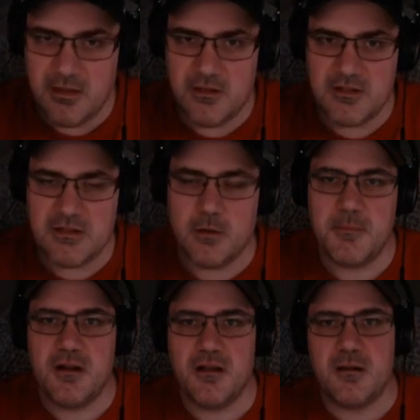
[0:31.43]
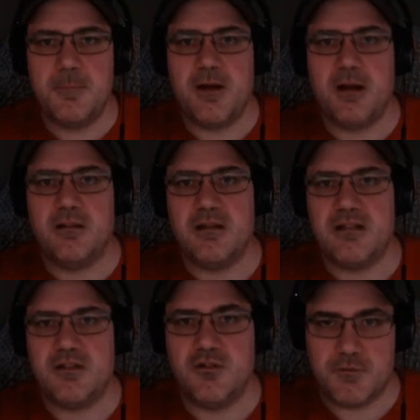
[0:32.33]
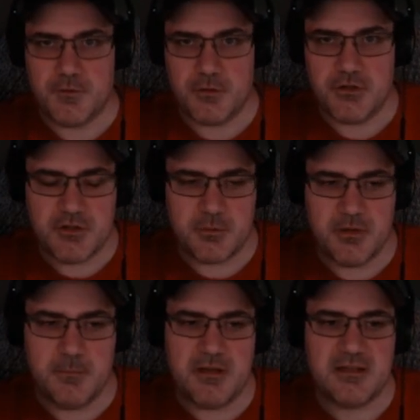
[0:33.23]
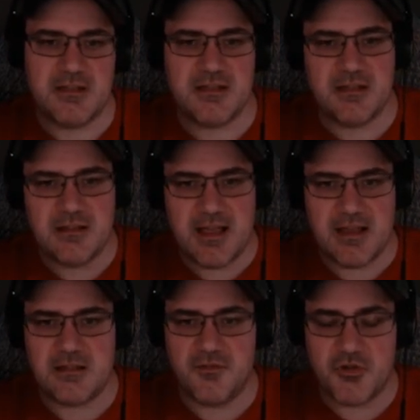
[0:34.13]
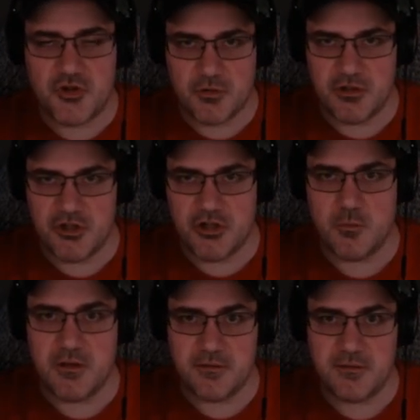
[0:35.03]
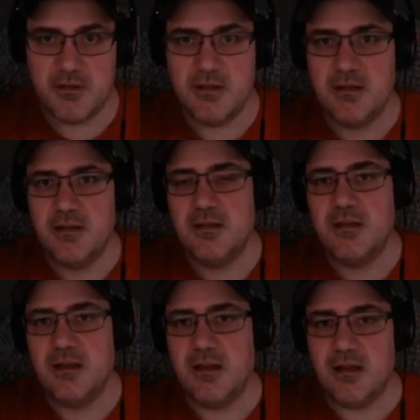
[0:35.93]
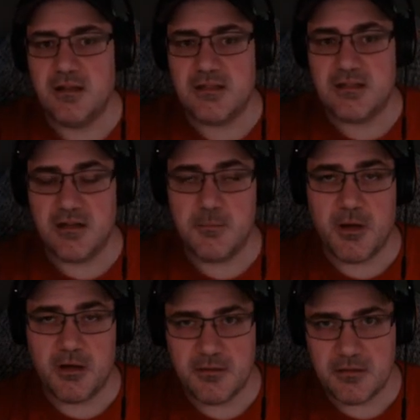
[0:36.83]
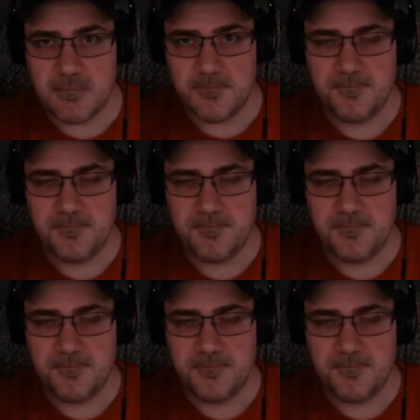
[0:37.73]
So, I'm going to compare this to the first three because this is the last of the trilogy with Sonny Bonds.